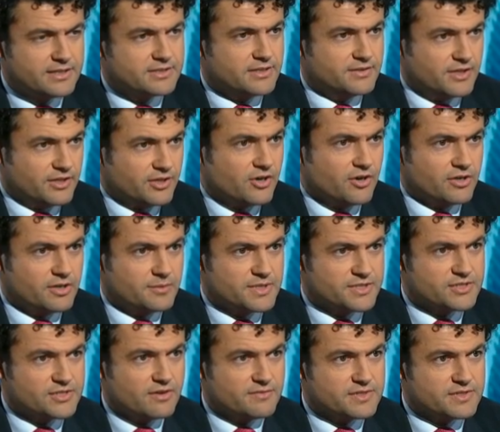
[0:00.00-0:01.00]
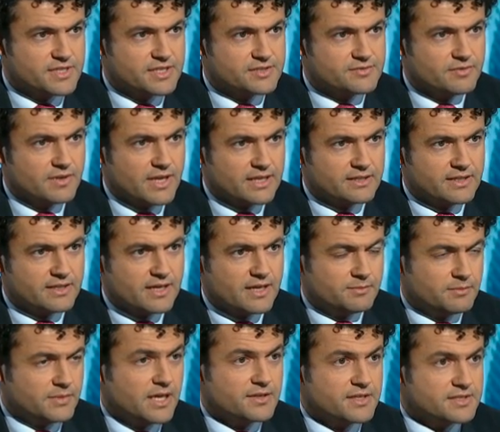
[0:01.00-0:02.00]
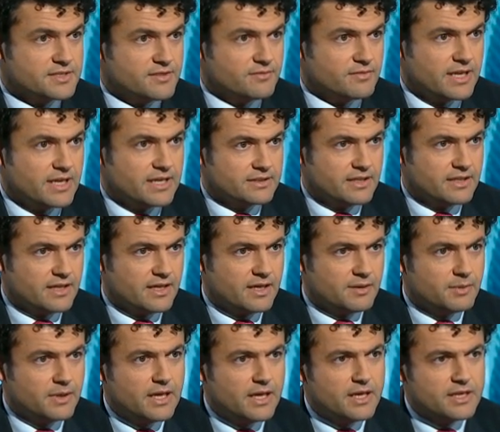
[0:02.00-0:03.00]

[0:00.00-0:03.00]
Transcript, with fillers: And The Economist obviously has flagged that up, and others have flagged that up.